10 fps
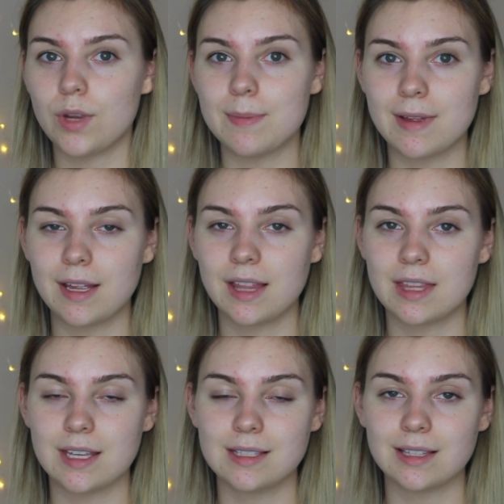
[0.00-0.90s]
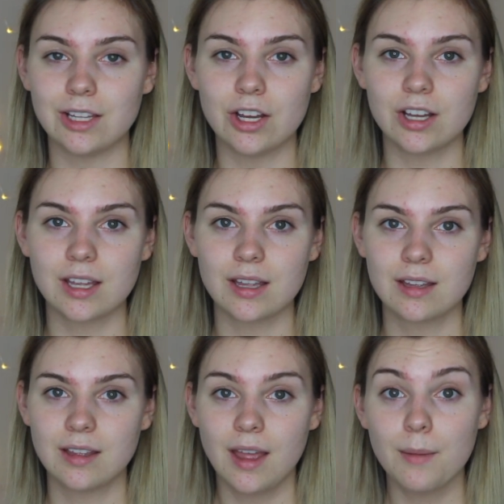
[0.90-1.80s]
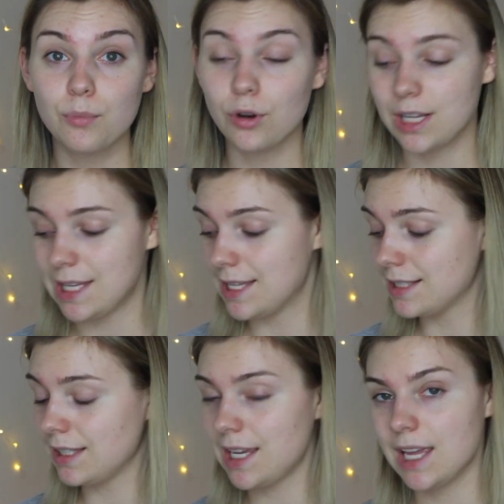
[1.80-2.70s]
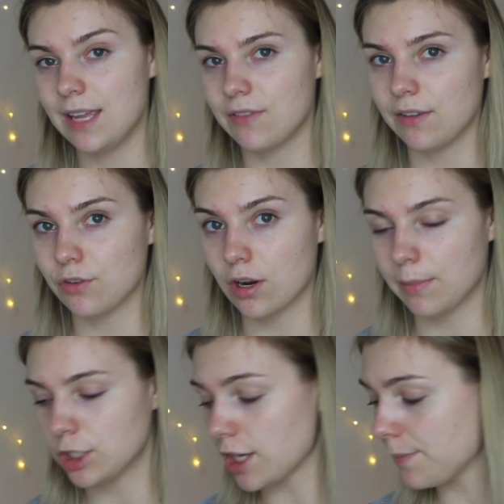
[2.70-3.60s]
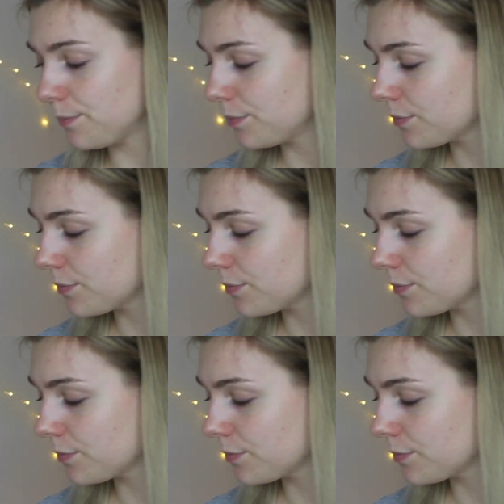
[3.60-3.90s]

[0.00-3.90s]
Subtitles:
remake this look pretty easily, even if you're on a budget.